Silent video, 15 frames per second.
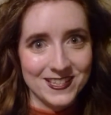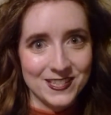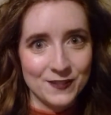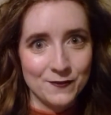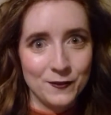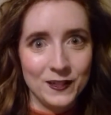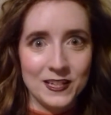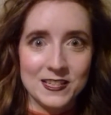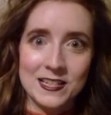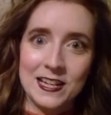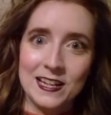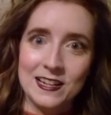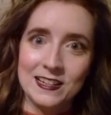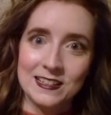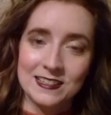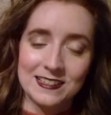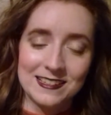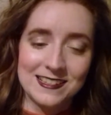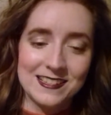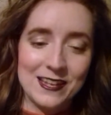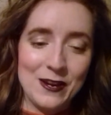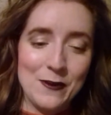sfogliatelle.
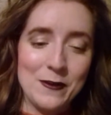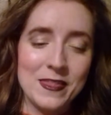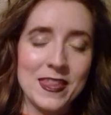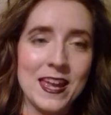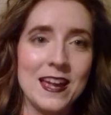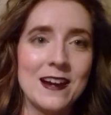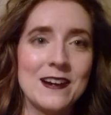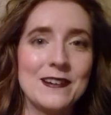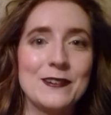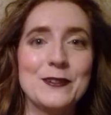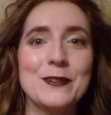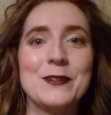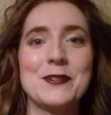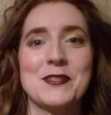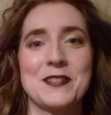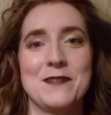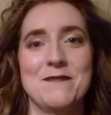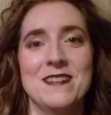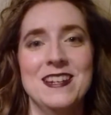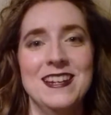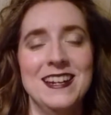So they are awesome.